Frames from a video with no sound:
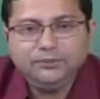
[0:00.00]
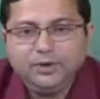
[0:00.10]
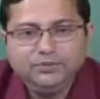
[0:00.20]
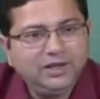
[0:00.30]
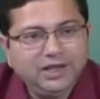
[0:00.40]

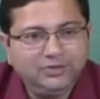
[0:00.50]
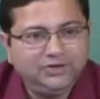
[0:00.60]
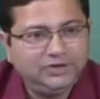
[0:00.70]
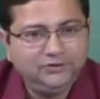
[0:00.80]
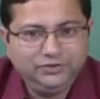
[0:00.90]
come from the
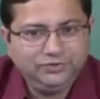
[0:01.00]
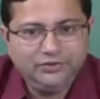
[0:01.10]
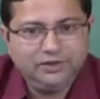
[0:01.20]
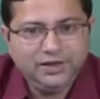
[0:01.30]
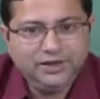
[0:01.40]
chemistry
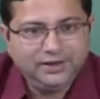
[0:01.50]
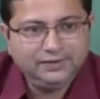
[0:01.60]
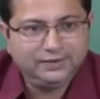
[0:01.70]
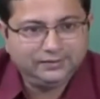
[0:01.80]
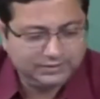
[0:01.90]
which we have already
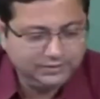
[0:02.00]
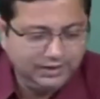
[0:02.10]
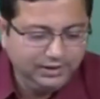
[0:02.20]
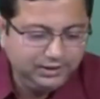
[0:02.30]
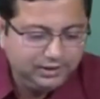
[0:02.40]
discussed,
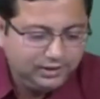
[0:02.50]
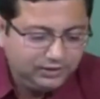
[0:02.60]
right.